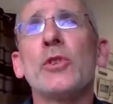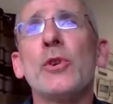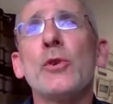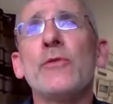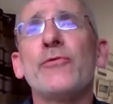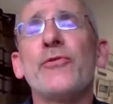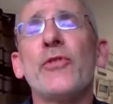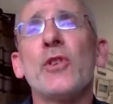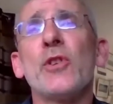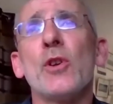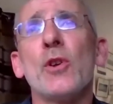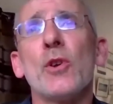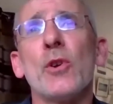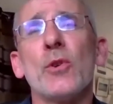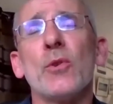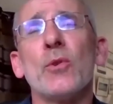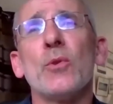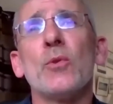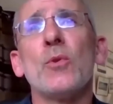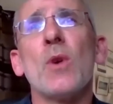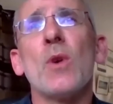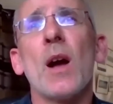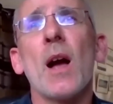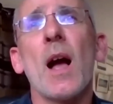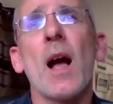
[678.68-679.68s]
do for
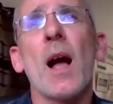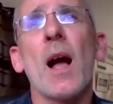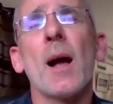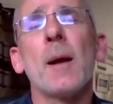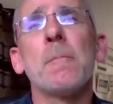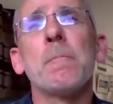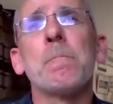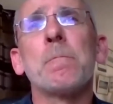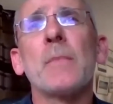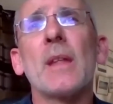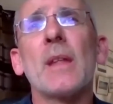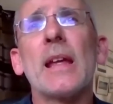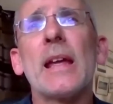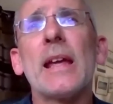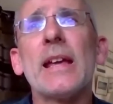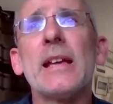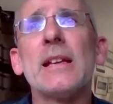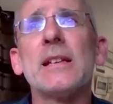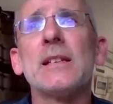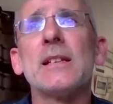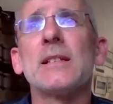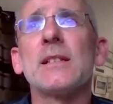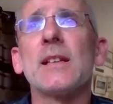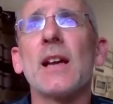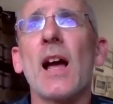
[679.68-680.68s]
you
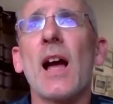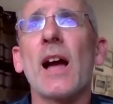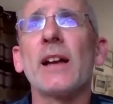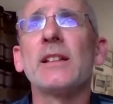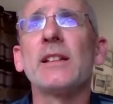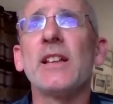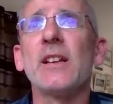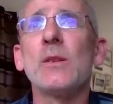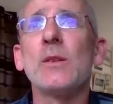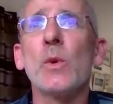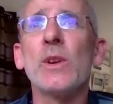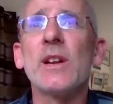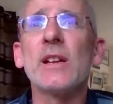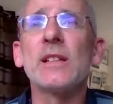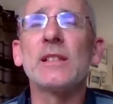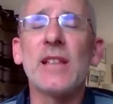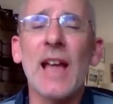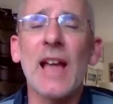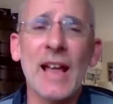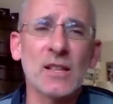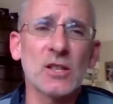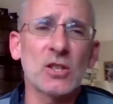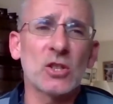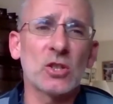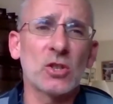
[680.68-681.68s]
is I did win a
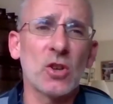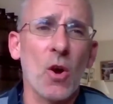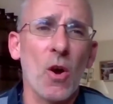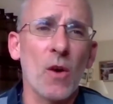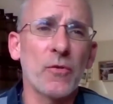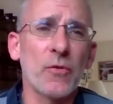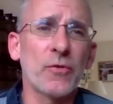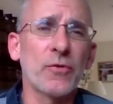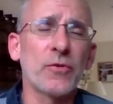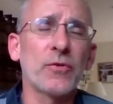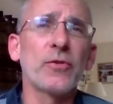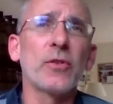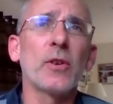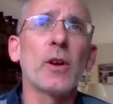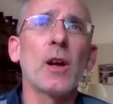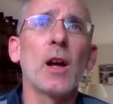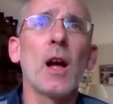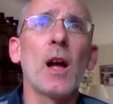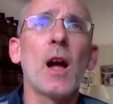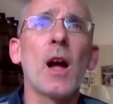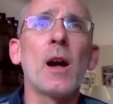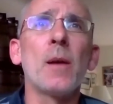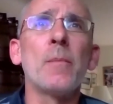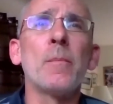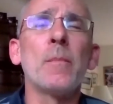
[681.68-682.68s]
dance-off
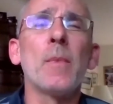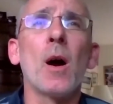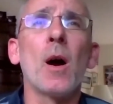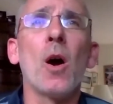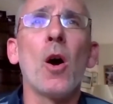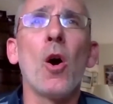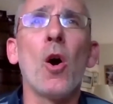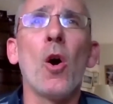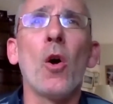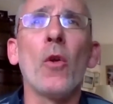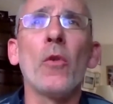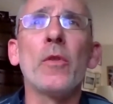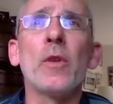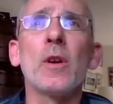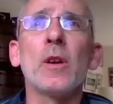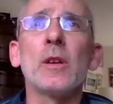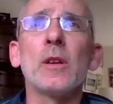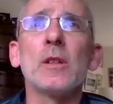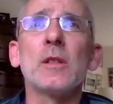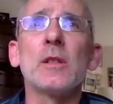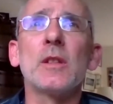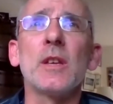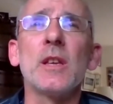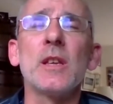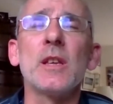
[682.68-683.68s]
on
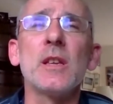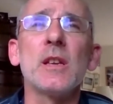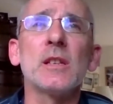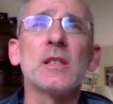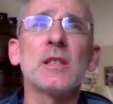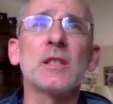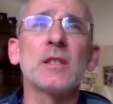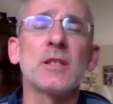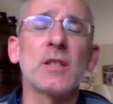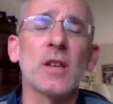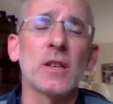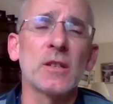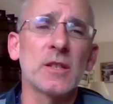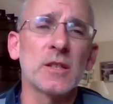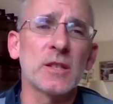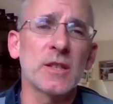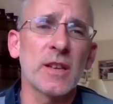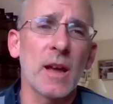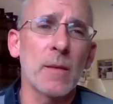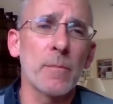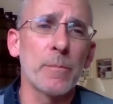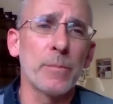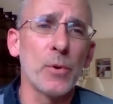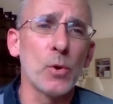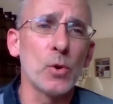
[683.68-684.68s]
the
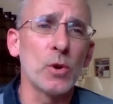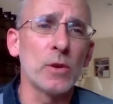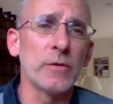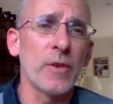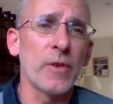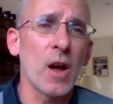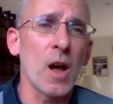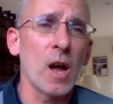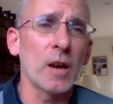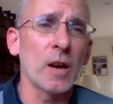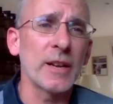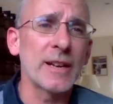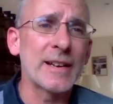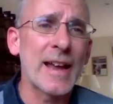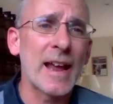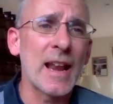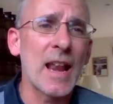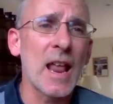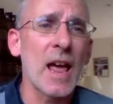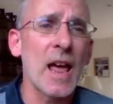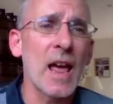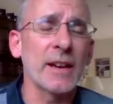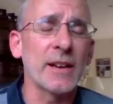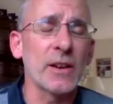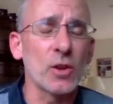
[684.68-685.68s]
Sunset Boulevard in
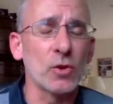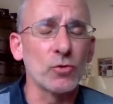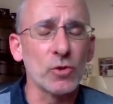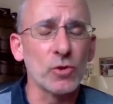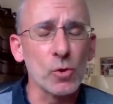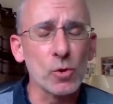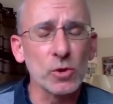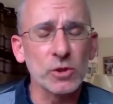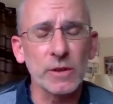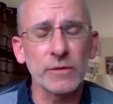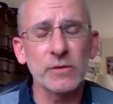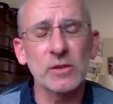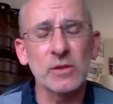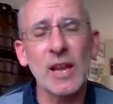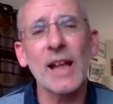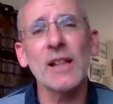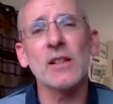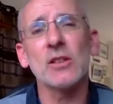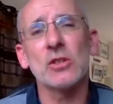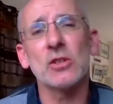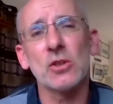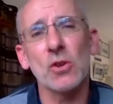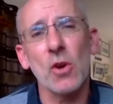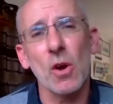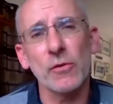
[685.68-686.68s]
LA. Now, the rules of
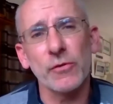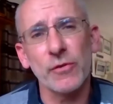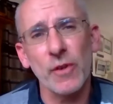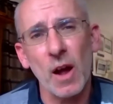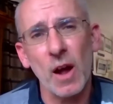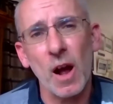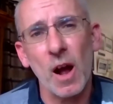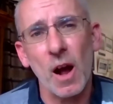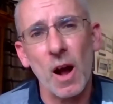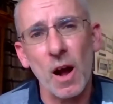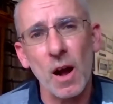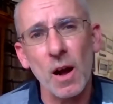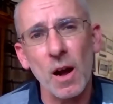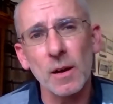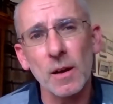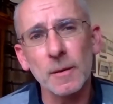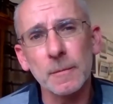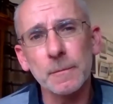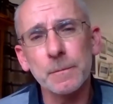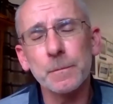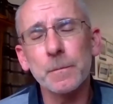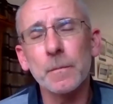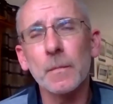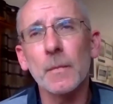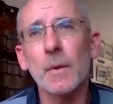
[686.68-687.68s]
dance-off are,
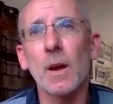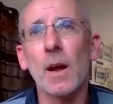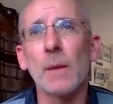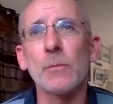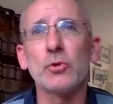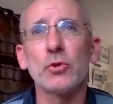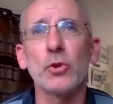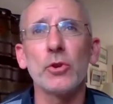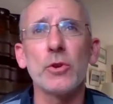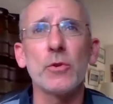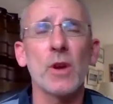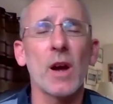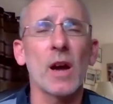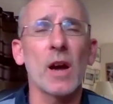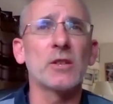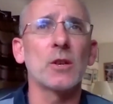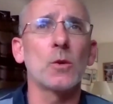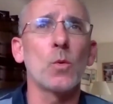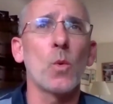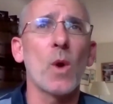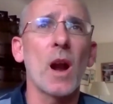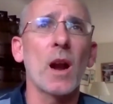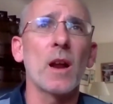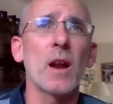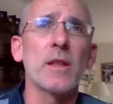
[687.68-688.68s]
I'm sure you guys are
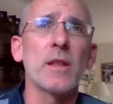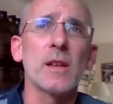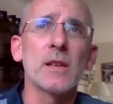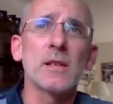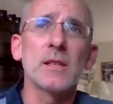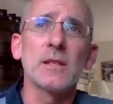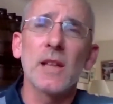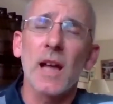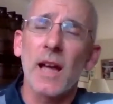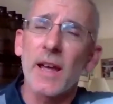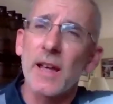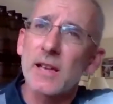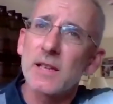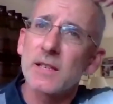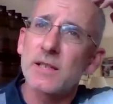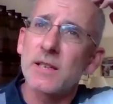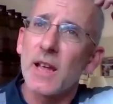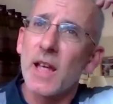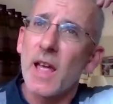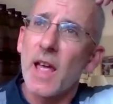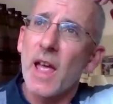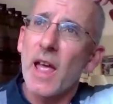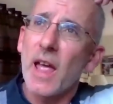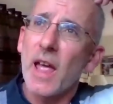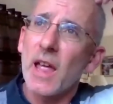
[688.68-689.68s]
aware of this, and that is
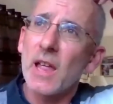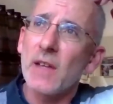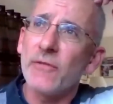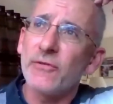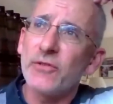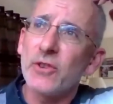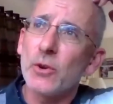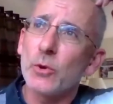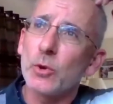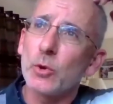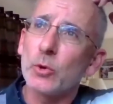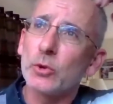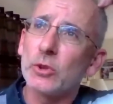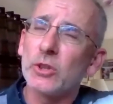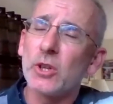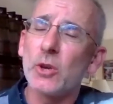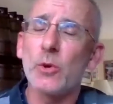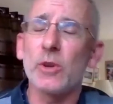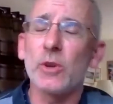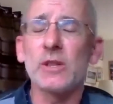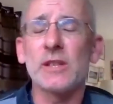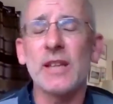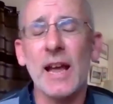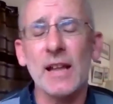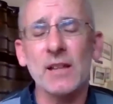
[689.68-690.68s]
if you
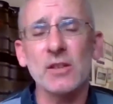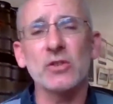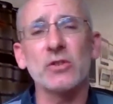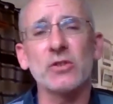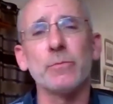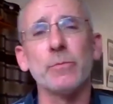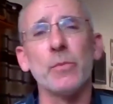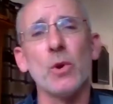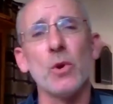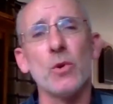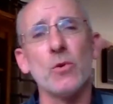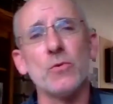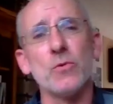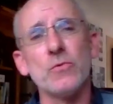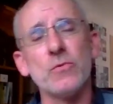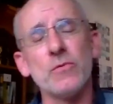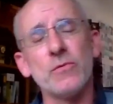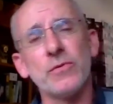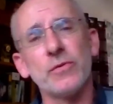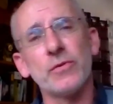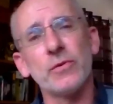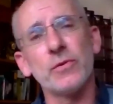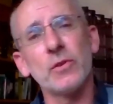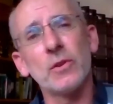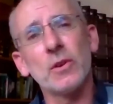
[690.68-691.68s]
do a dance
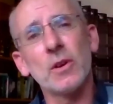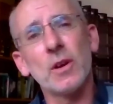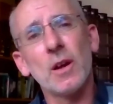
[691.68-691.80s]
move